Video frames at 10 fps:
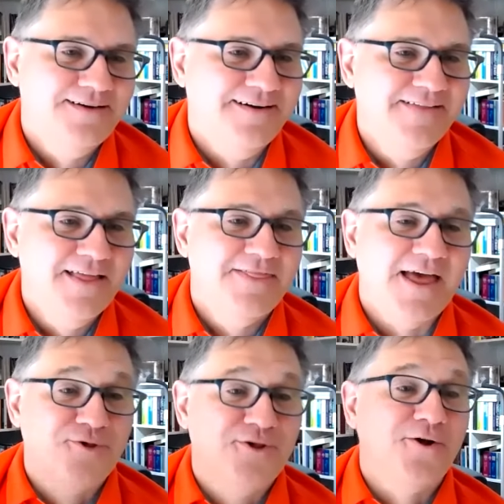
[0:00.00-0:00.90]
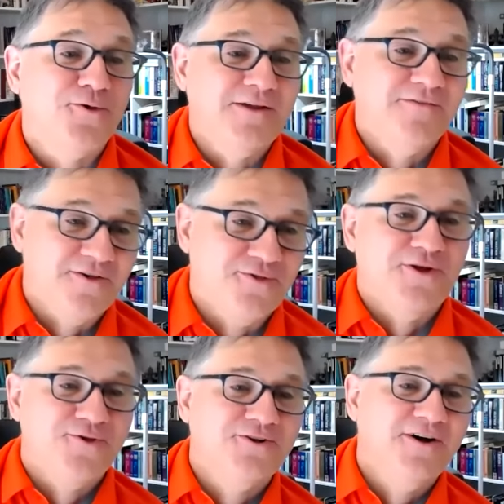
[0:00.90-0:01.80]
That share certificate
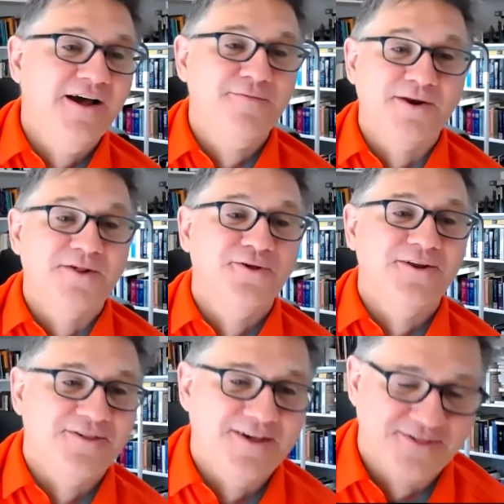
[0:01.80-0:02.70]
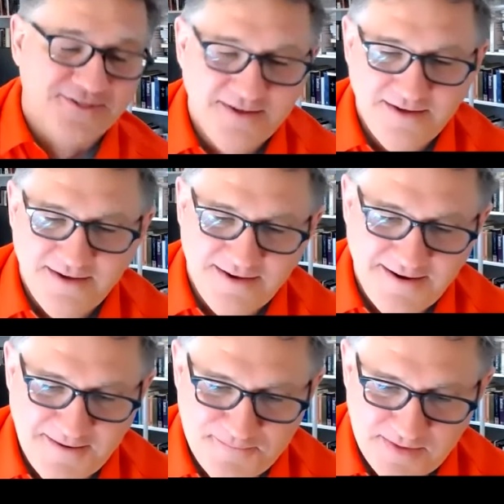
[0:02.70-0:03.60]
is digitized, but it still exists.
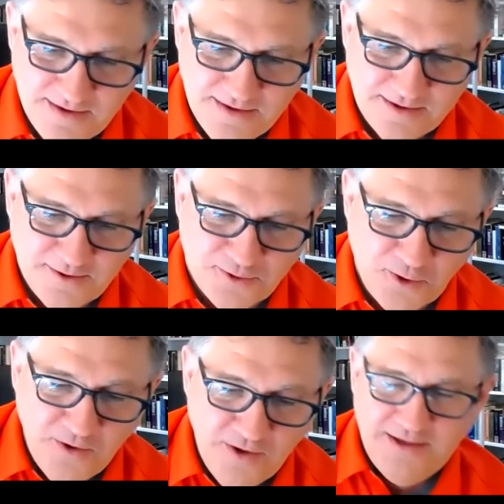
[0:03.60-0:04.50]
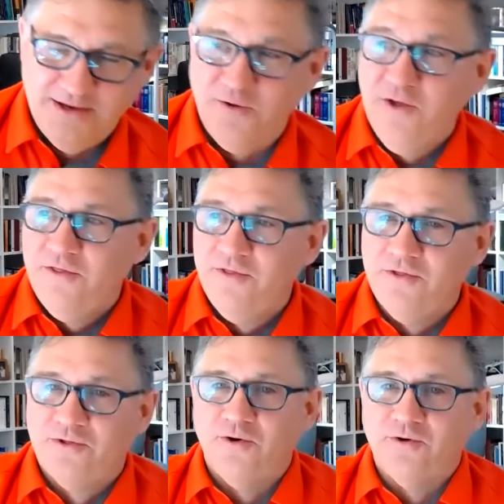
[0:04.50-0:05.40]
So
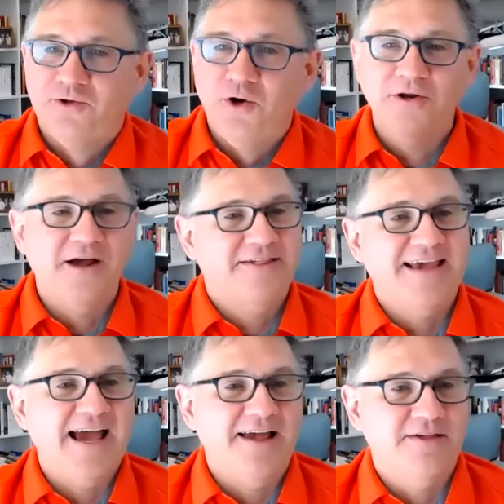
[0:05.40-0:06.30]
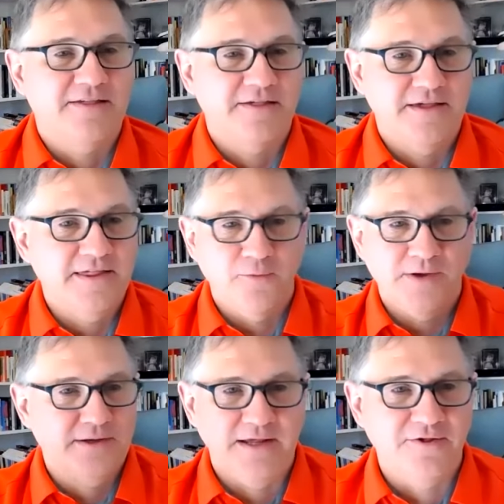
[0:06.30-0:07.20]
tokenizing assets is easy.
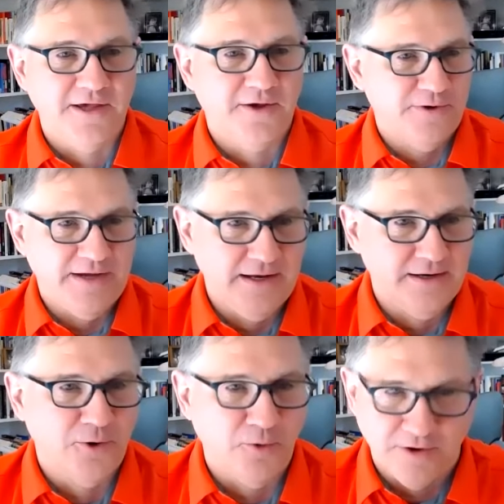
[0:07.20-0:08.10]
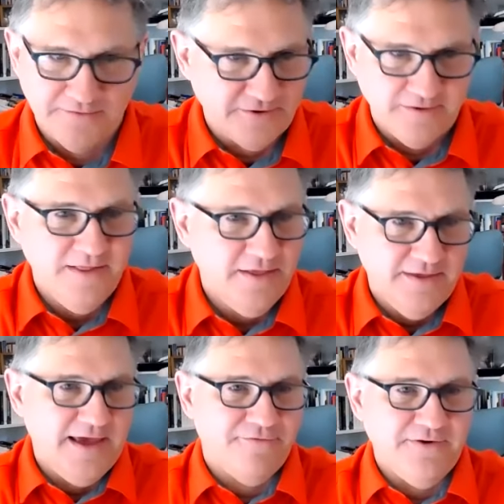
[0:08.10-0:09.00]
We could easily create a token for
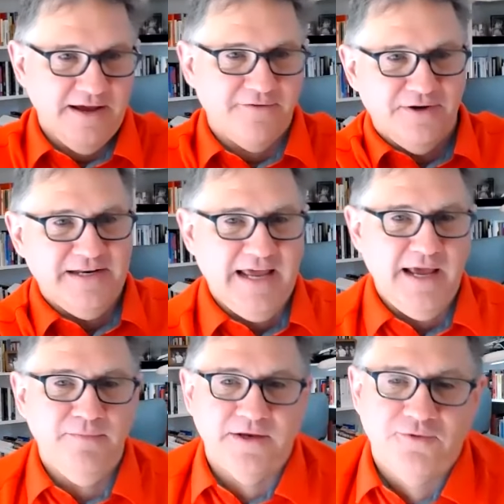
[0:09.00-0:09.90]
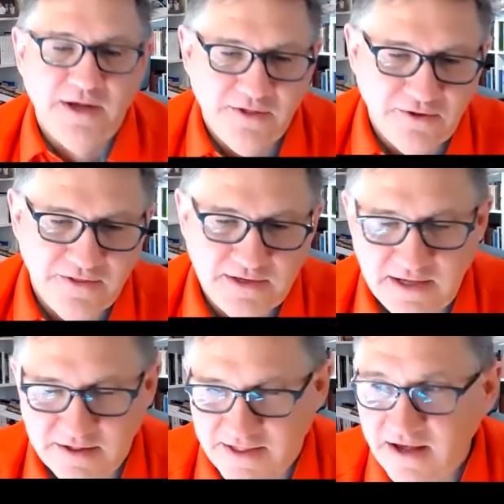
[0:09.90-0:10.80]
every name that trades on the
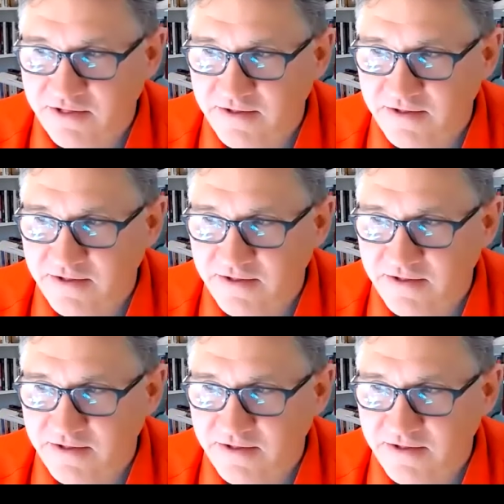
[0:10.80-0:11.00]
TSX.